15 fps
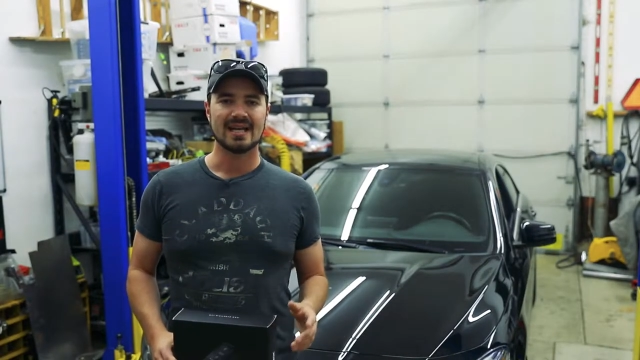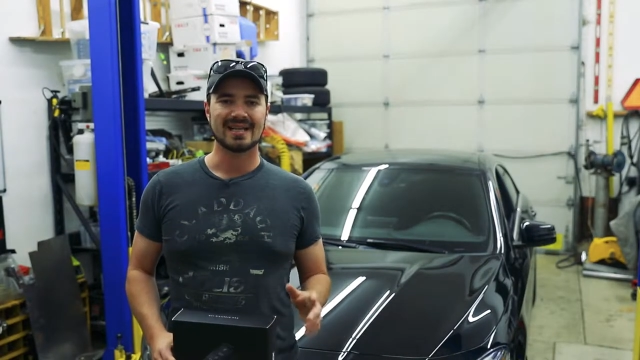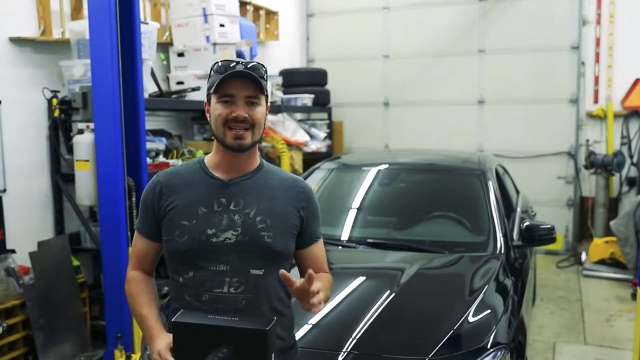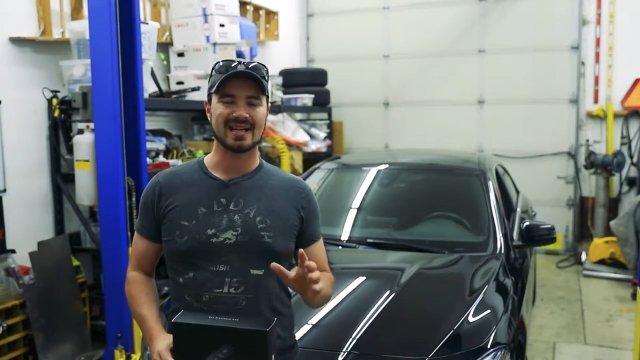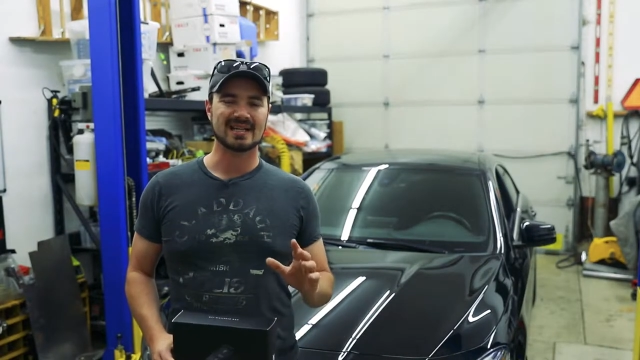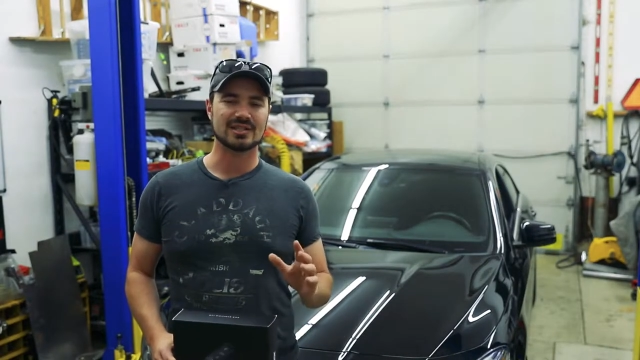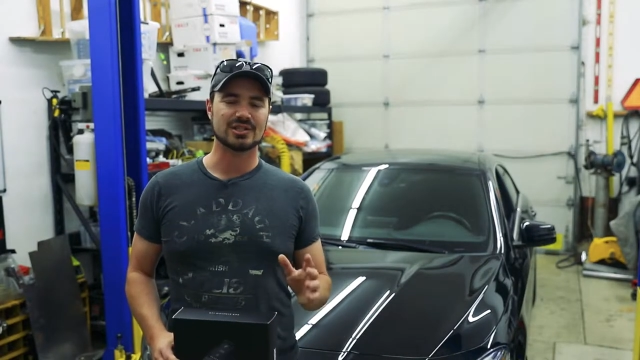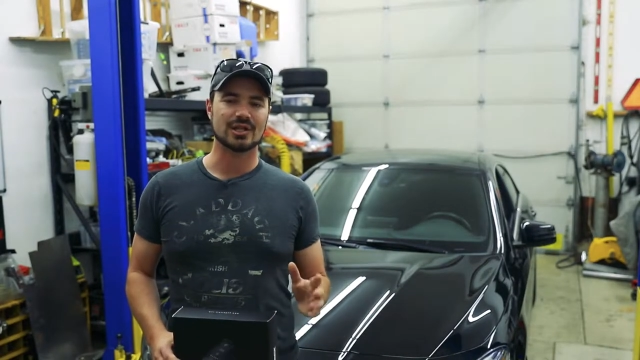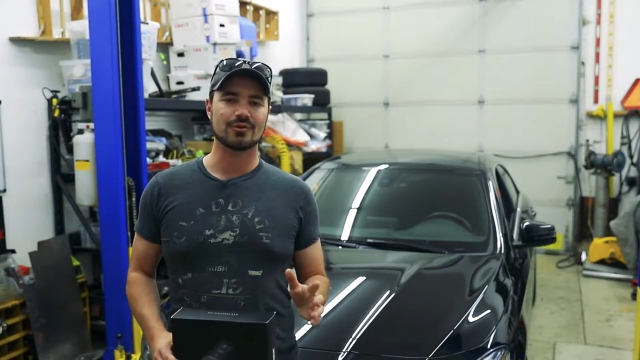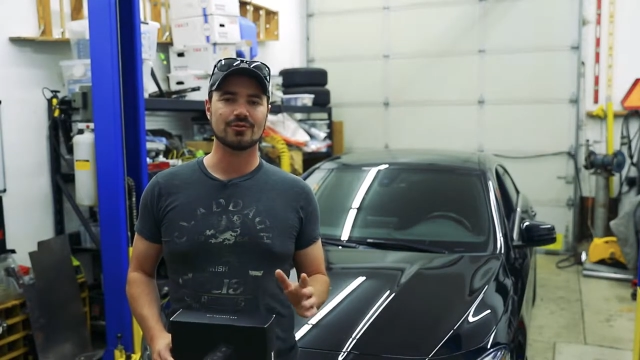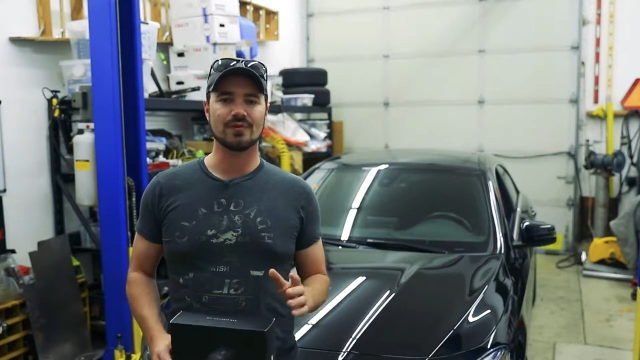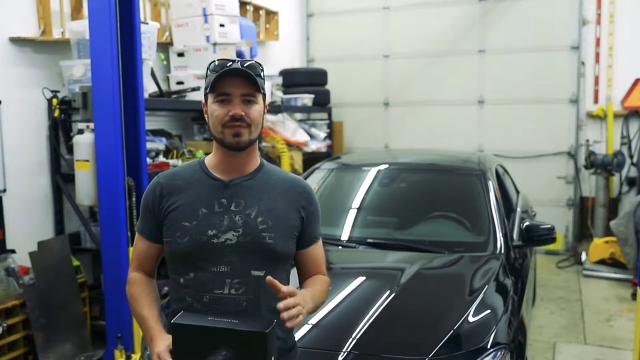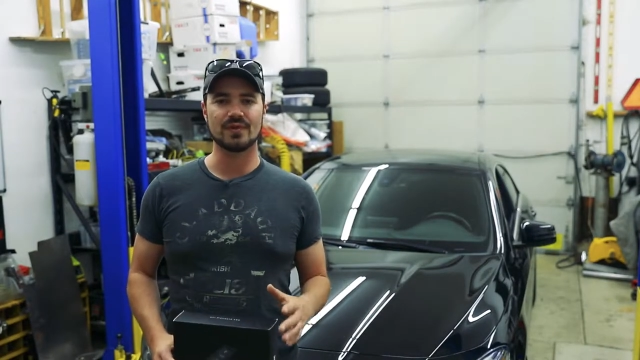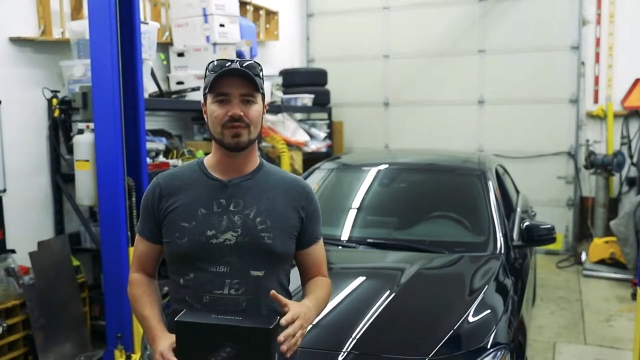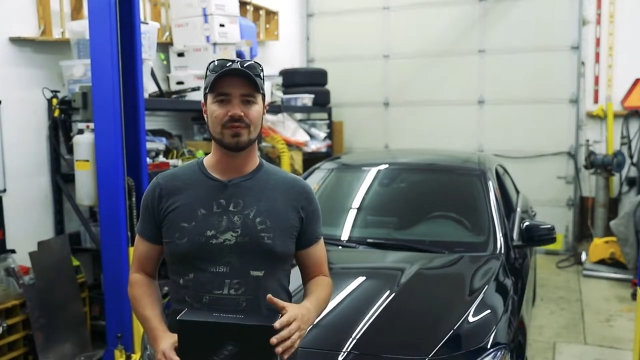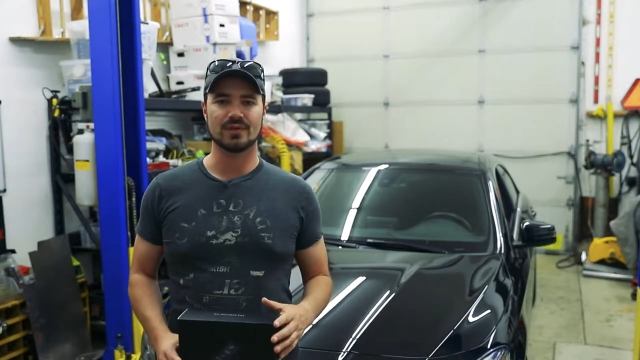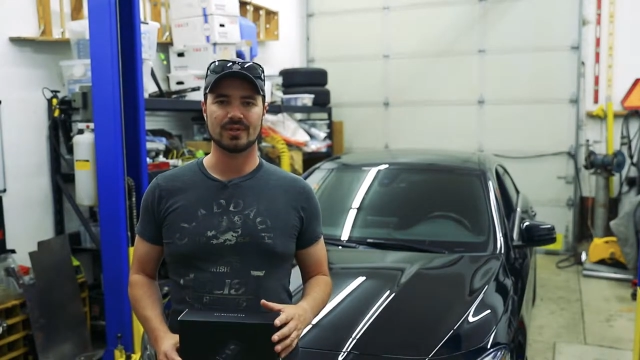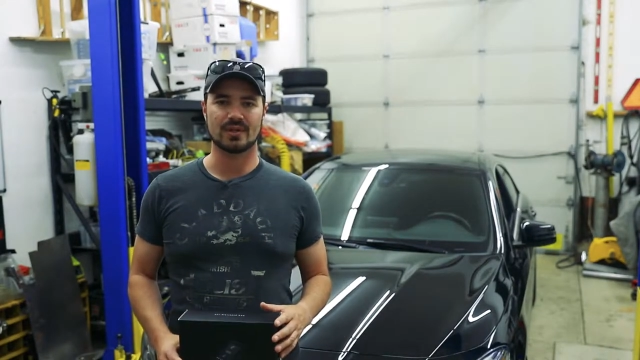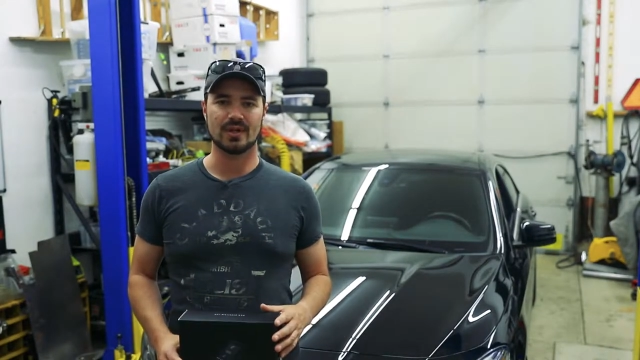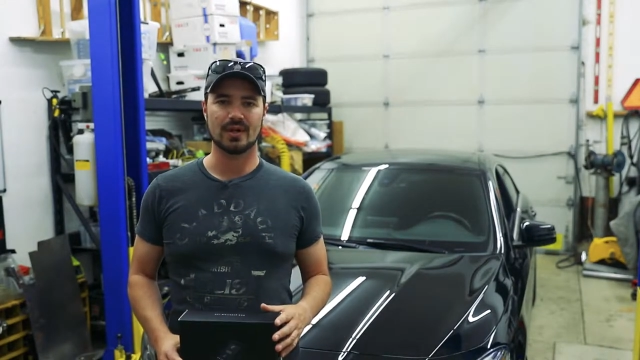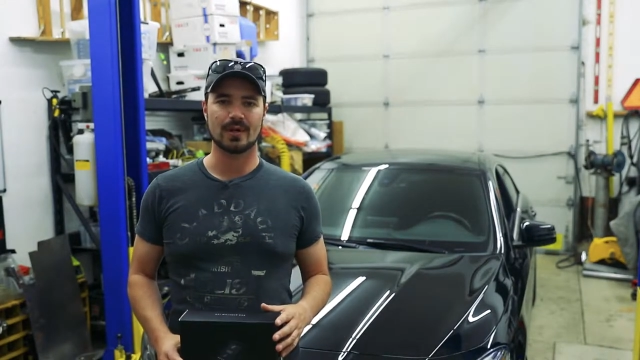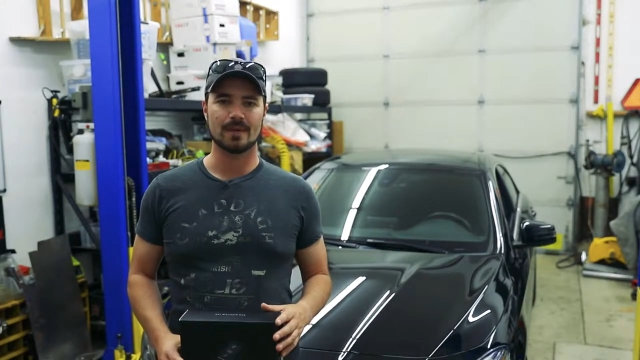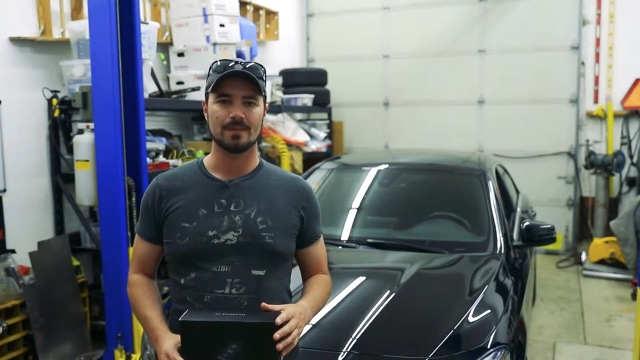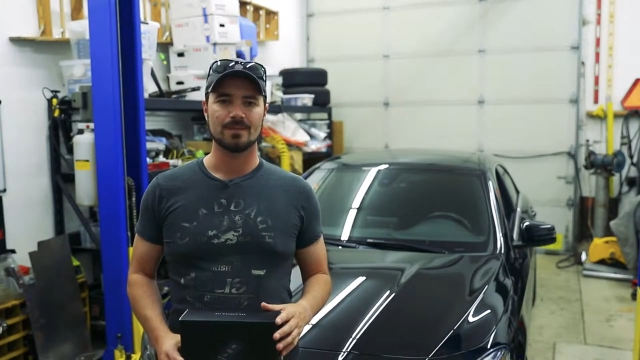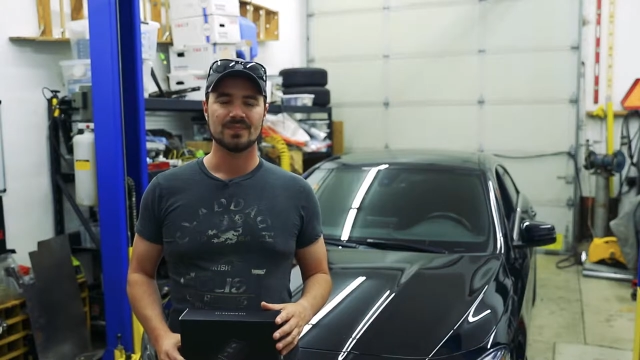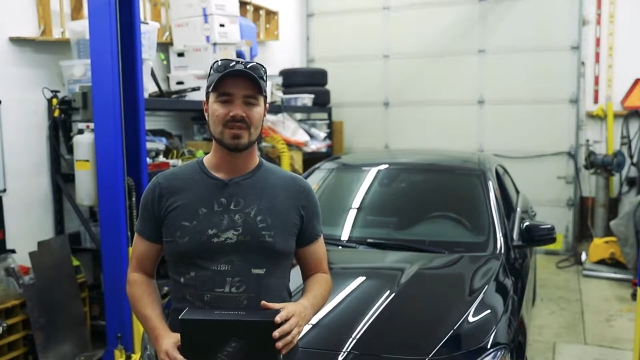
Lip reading: and got a general feel for the car.